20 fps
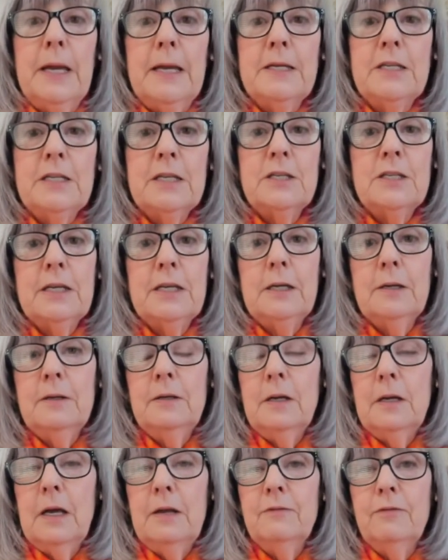
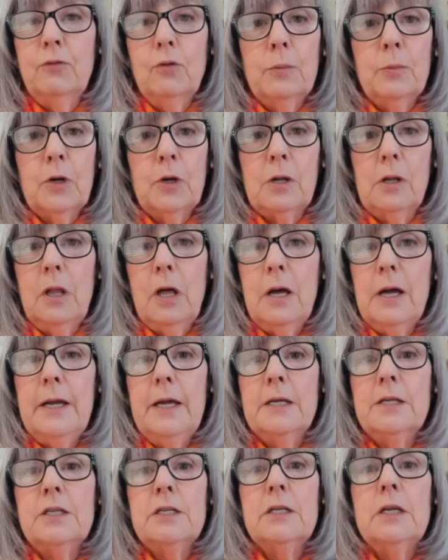existing and former
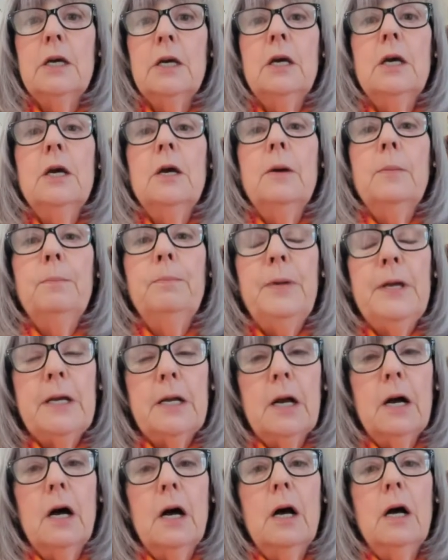clients
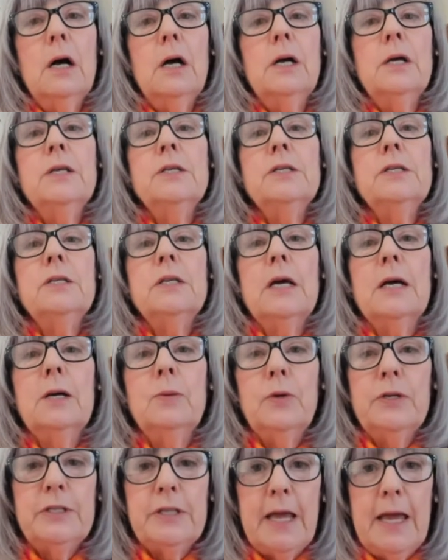because I
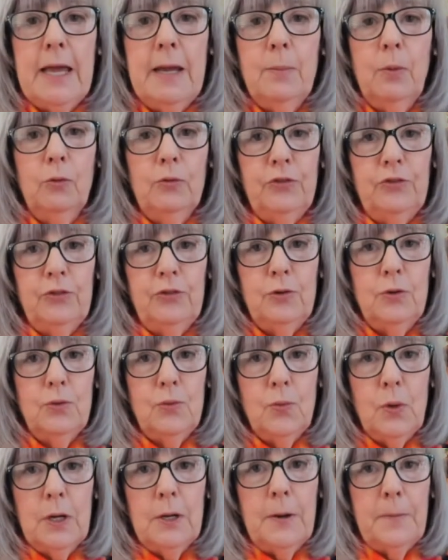was able
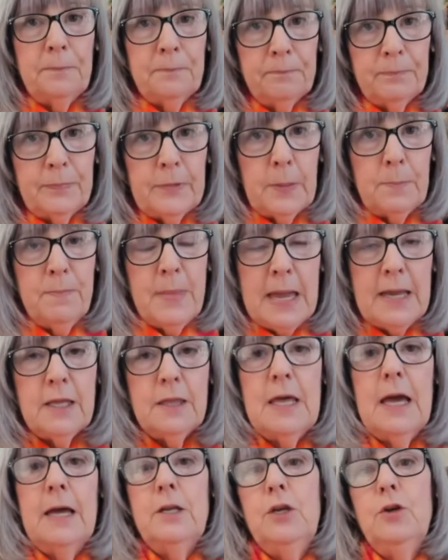to
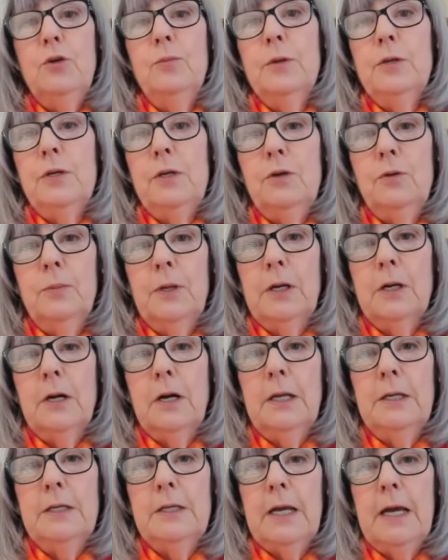make that human to human
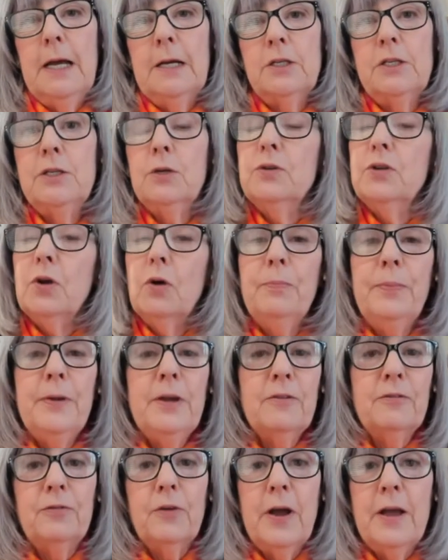contact. So don't be
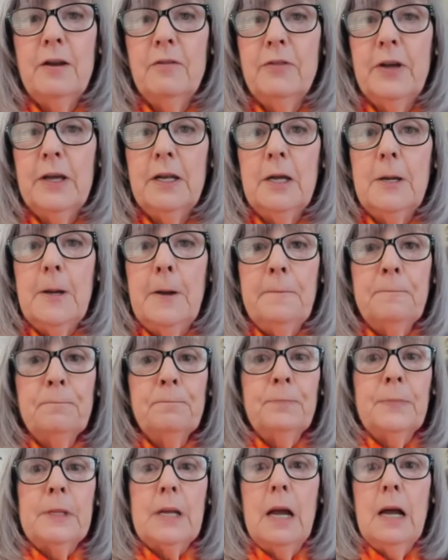afraid of it.
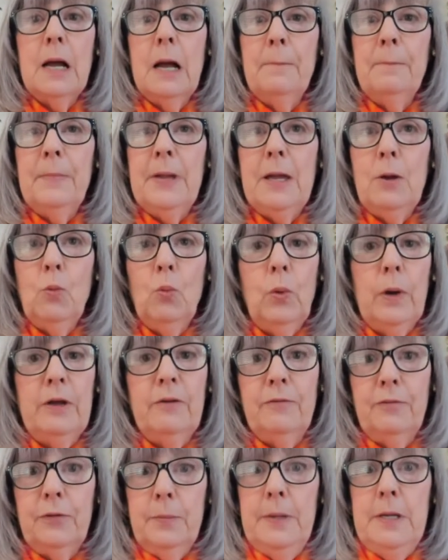
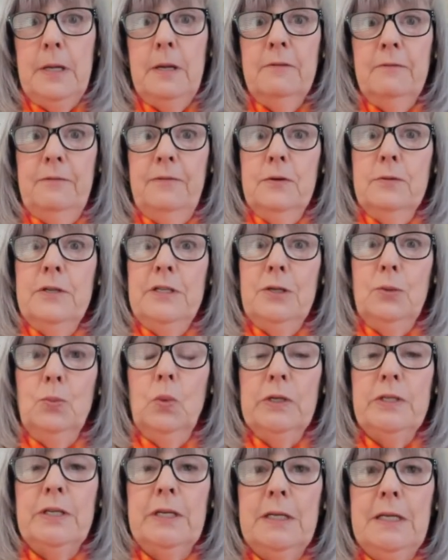For me, at first, it
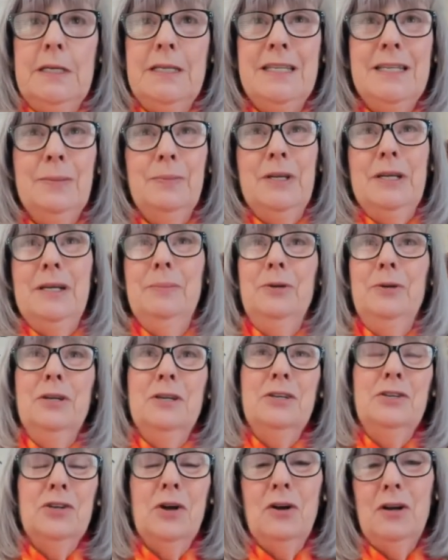wasn't easy. I'm going
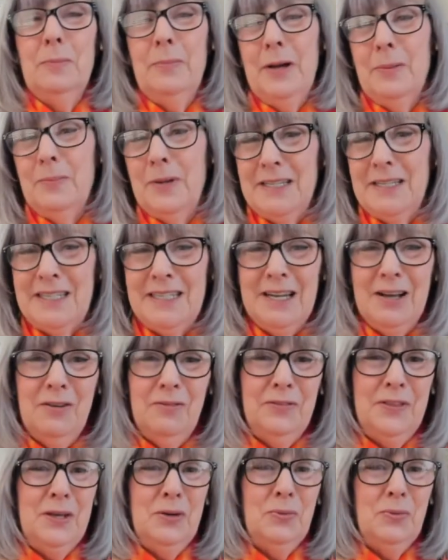to talk about
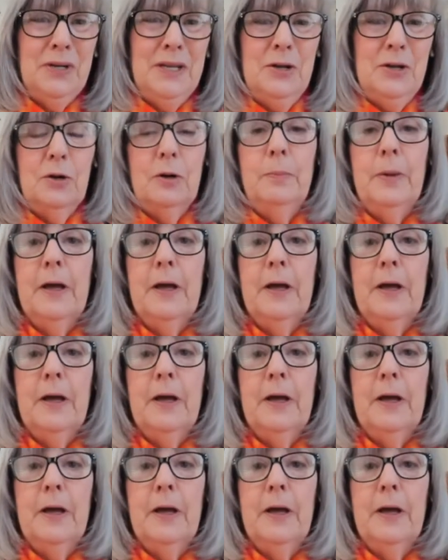myself. They don't want to hear